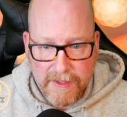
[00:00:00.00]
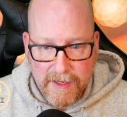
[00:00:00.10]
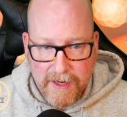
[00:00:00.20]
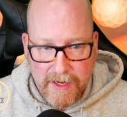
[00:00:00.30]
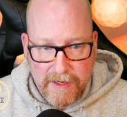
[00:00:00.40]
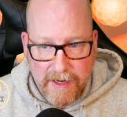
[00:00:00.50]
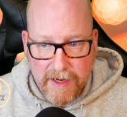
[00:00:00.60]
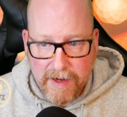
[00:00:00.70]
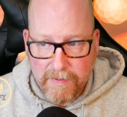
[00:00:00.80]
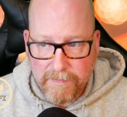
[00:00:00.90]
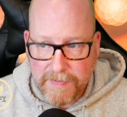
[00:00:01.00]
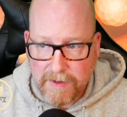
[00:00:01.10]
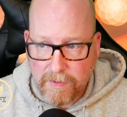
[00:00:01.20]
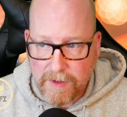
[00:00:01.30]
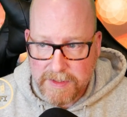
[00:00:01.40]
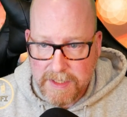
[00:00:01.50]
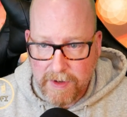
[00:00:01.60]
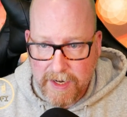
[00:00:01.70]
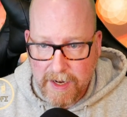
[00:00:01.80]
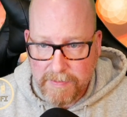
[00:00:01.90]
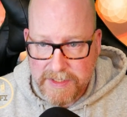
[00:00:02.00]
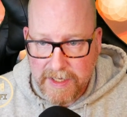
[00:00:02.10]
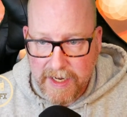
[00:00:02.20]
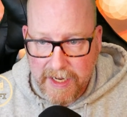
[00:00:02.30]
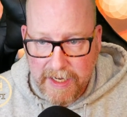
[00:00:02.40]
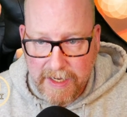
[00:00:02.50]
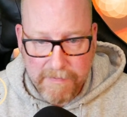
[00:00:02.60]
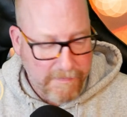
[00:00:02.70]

And we'll see what happens on 80.